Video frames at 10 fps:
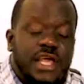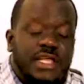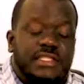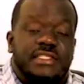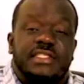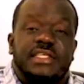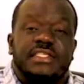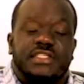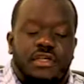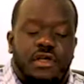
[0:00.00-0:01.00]
it's
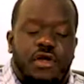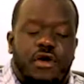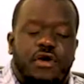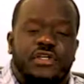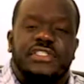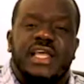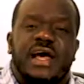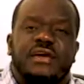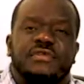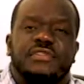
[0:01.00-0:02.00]
this cut
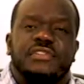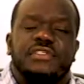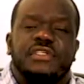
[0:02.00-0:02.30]
out